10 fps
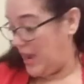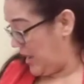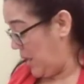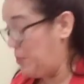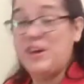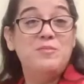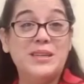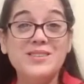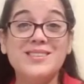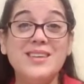above
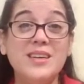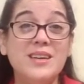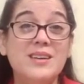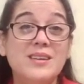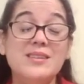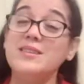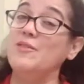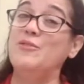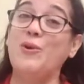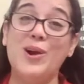middle C is
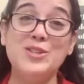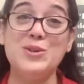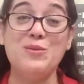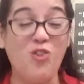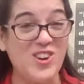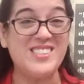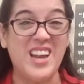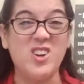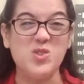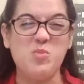at 440
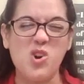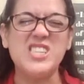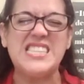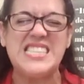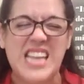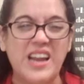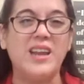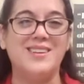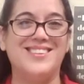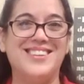cycles per
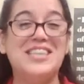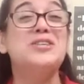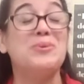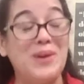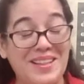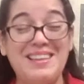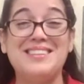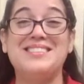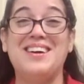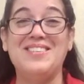second to create that
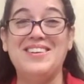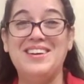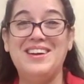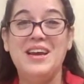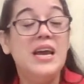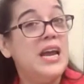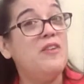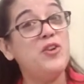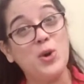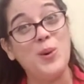sound.
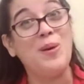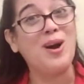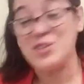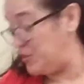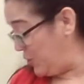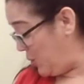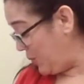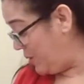If you go an octave lower